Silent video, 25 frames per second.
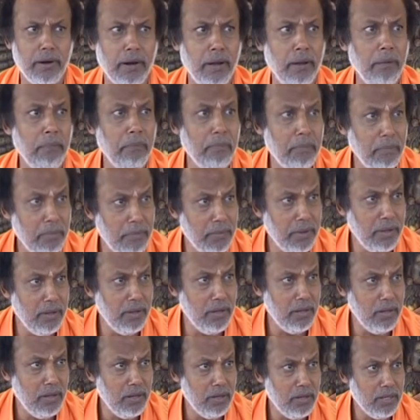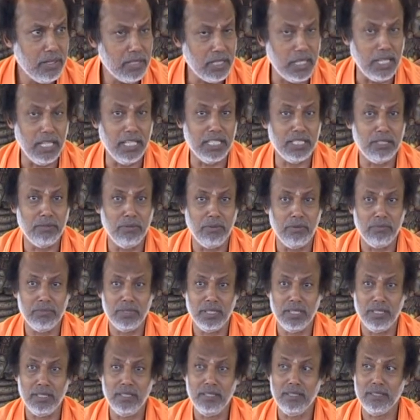Ram? Sadashivam.
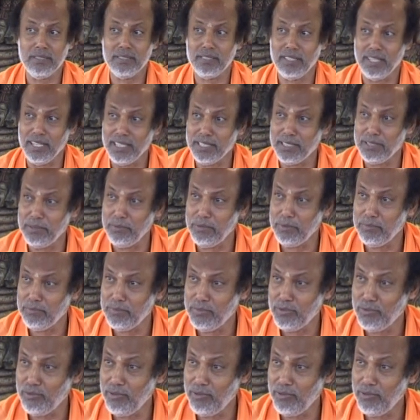Yenada Sadashivam?